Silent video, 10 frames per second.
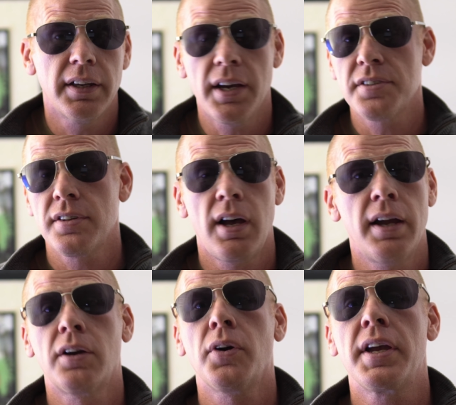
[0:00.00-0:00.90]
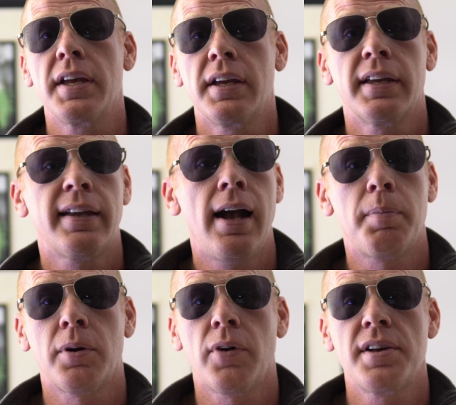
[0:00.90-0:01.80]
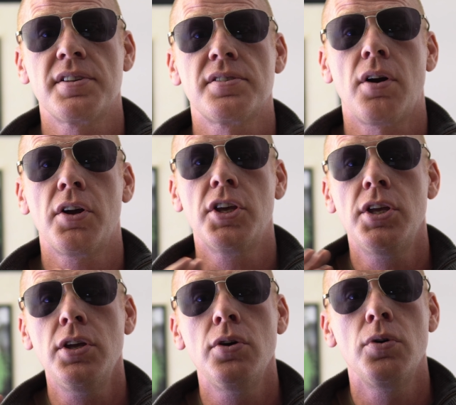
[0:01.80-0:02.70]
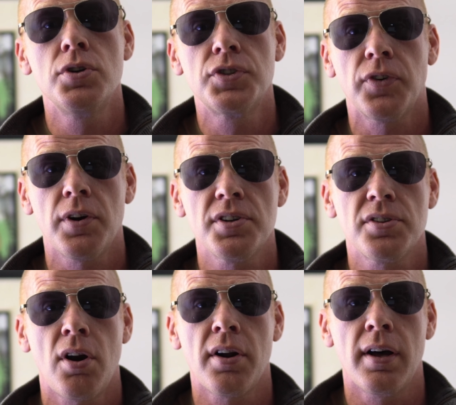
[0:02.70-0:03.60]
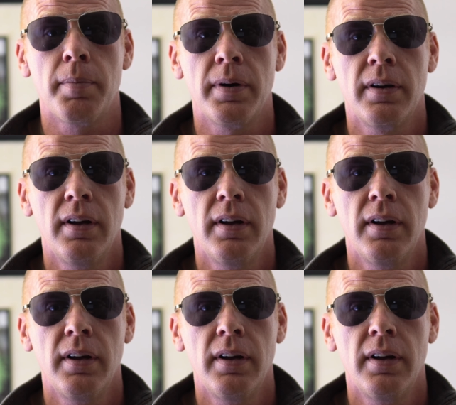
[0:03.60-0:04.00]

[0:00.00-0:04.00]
Yes, I agree, capital raises are huge for a startup.